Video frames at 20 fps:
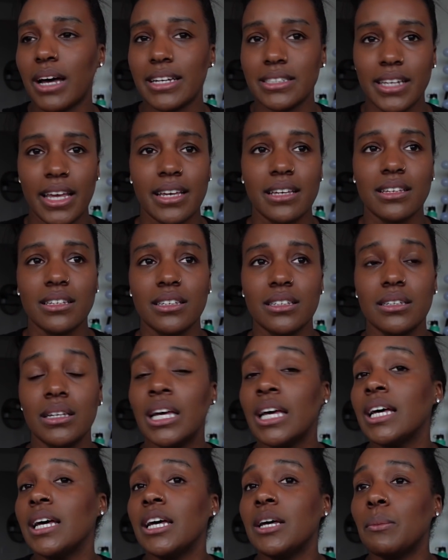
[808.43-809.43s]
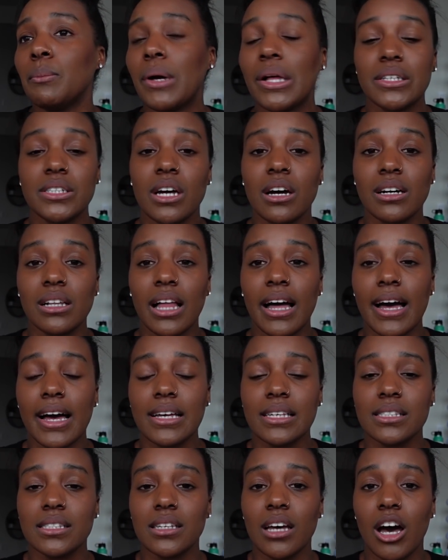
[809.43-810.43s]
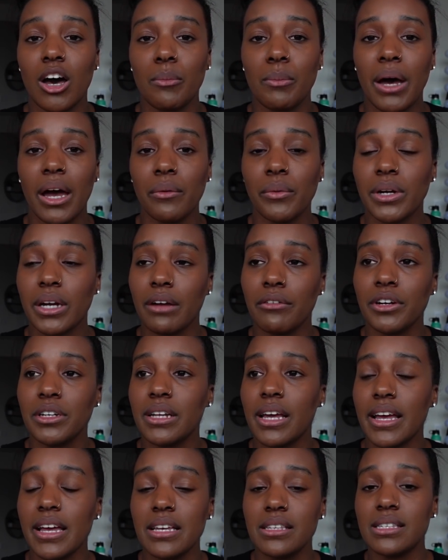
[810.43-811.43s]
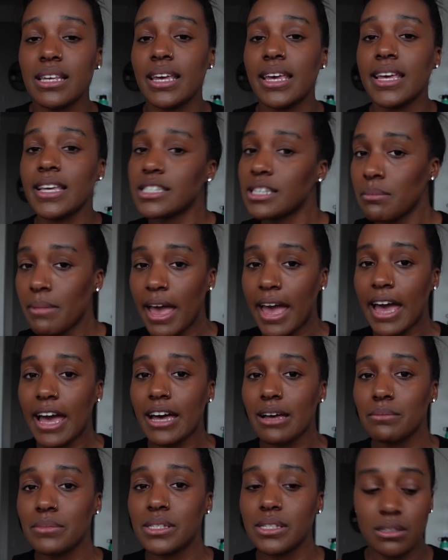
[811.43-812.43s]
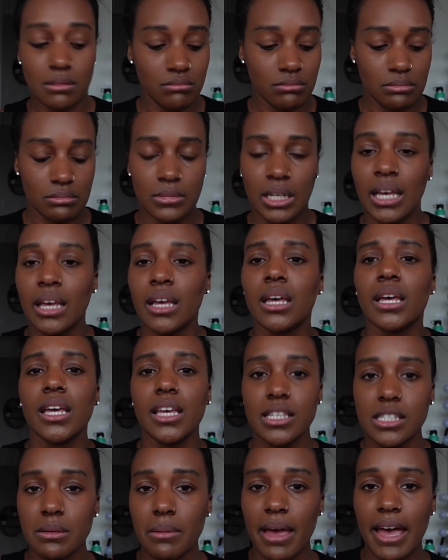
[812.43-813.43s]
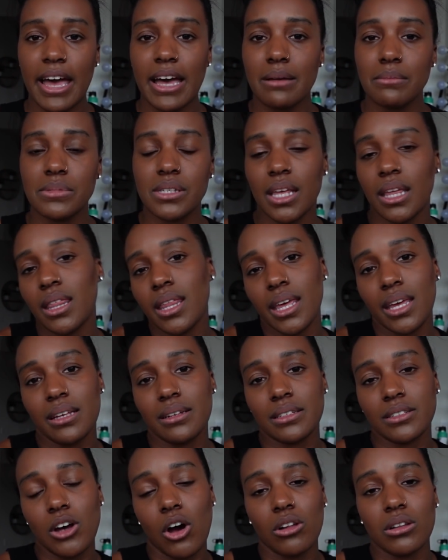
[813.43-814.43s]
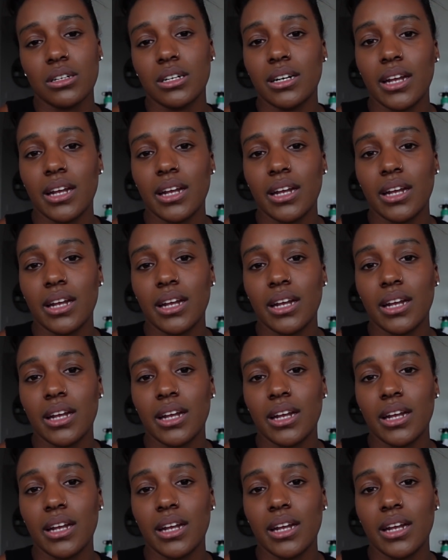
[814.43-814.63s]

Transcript: I take a Peloton class on my recovery days, hit some abs, and then call it a